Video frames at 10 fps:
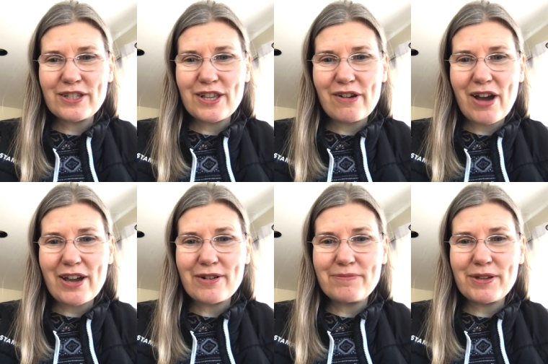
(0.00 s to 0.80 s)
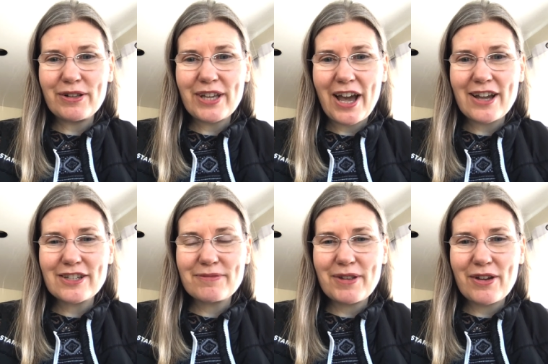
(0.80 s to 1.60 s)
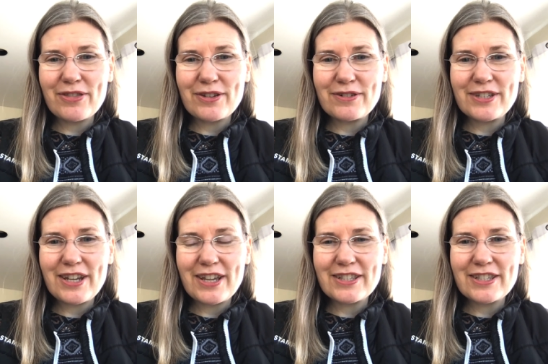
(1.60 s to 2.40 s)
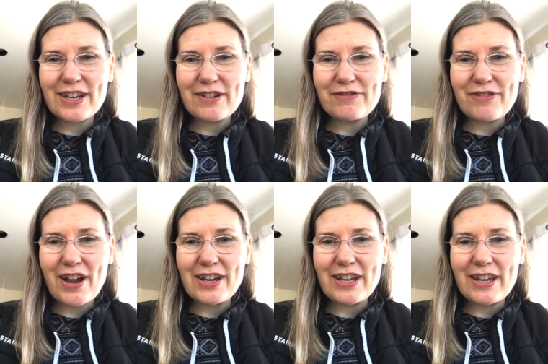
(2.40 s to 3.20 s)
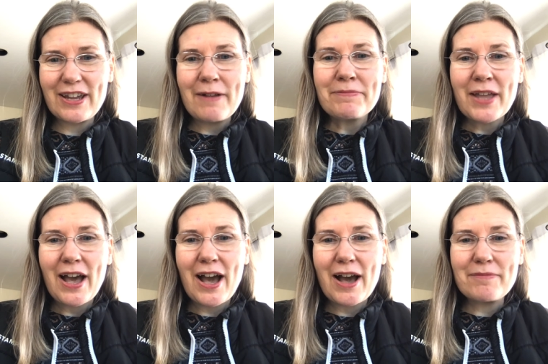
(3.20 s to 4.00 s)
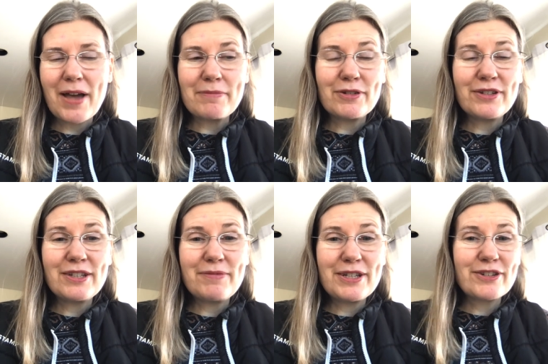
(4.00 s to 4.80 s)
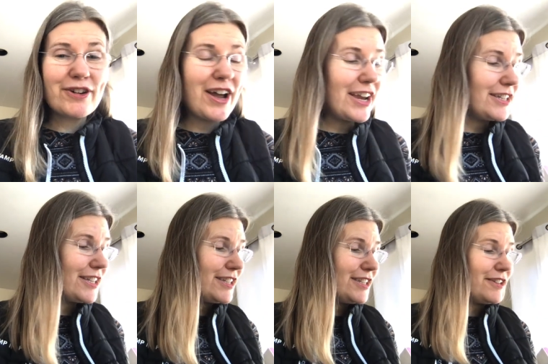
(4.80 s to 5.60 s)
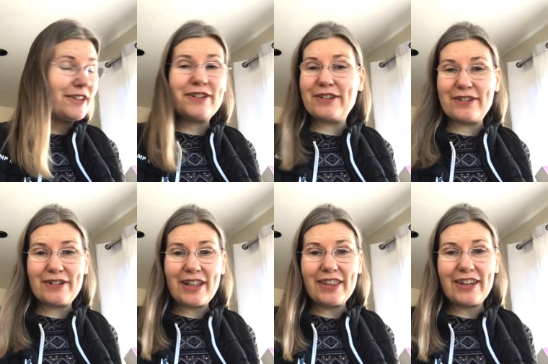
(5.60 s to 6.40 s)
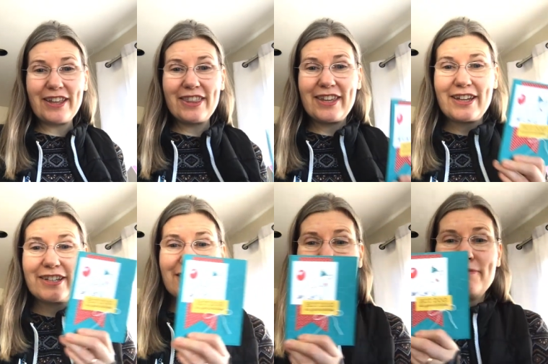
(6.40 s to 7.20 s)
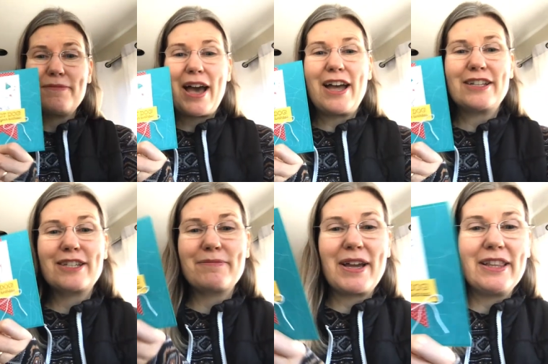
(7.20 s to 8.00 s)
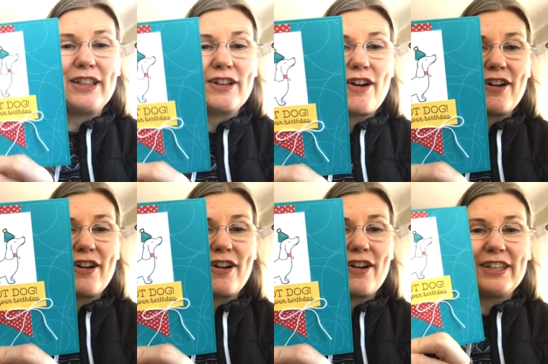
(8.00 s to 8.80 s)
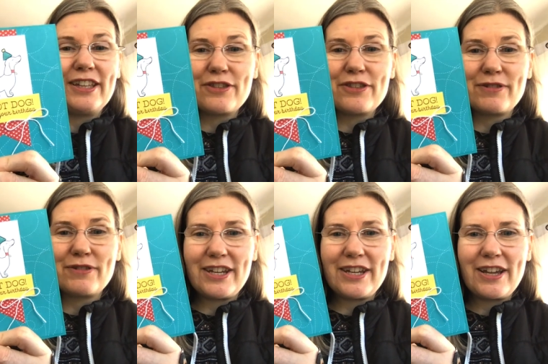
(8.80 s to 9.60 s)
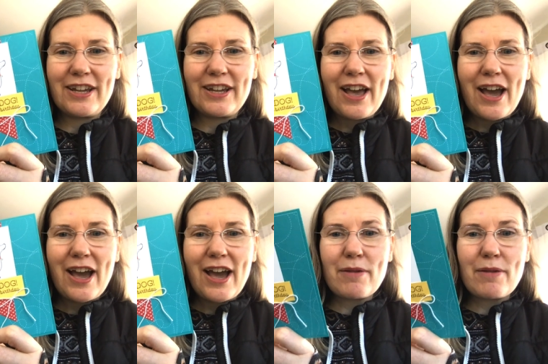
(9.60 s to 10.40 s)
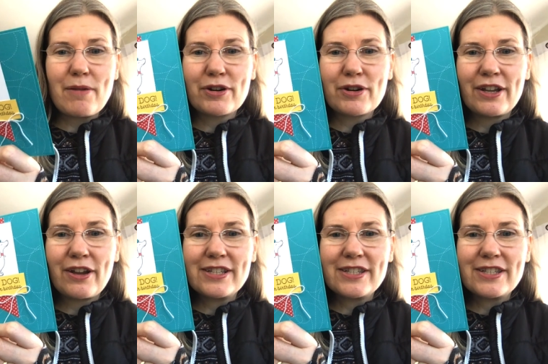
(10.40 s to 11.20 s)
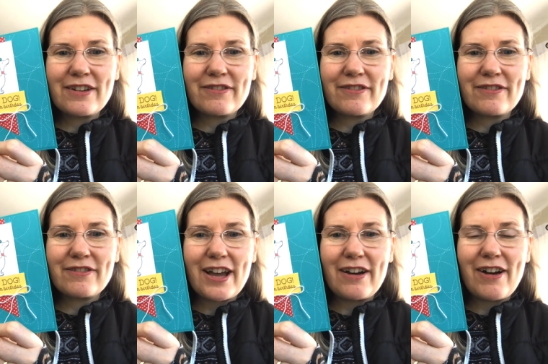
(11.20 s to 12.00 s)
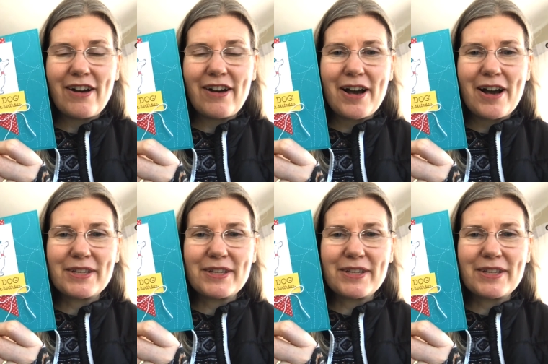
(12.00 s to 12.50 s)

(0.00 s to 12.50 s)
So I hope you'll catch me on Thursday instead of Friday. I'm going to be trying to do a little thing to match my little card, a little 3D. I'm working on a design right now.